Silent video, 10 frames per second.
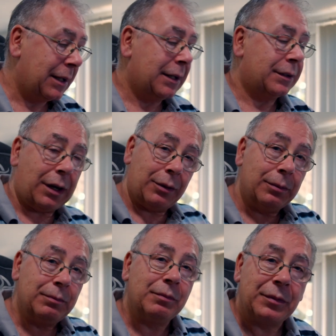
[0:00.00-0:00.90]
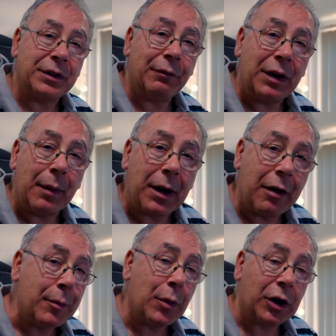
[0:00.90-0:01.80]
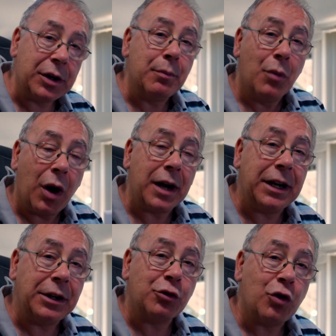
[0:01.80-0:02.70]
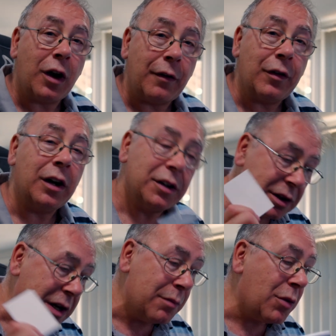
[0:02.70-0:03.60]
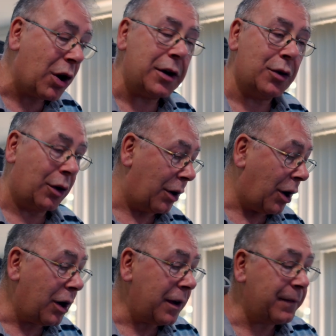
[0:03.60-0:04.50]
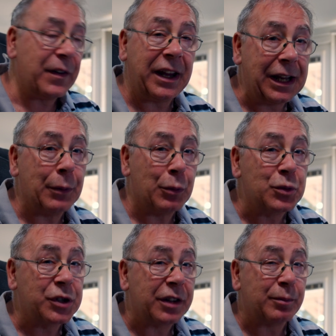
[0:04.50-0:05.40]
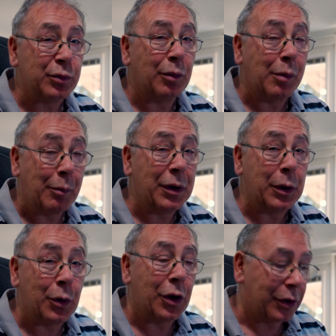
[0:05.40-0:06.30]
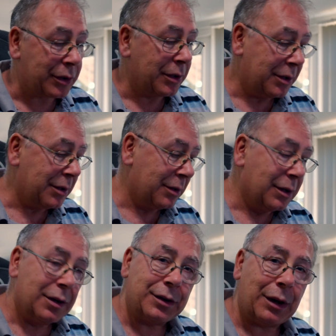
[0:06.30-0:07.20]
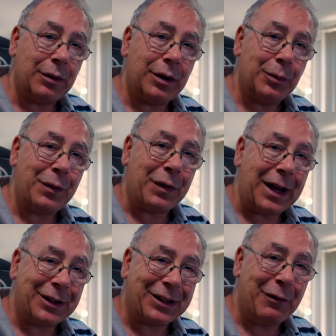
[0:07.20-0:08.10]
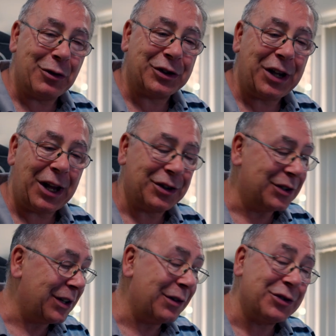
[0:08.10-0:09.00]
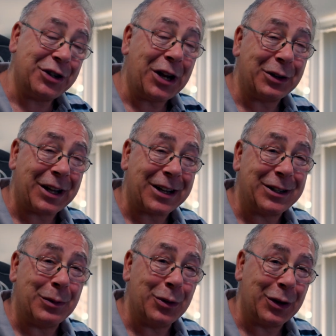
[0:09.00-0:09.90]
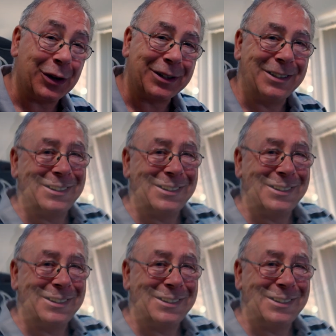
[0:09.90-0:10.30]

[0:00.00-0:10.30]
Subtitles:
So, something to bear in mind. You might need a driver, you might not. I think it will just probably work. So with that, let's give her a test and see if she does actually work.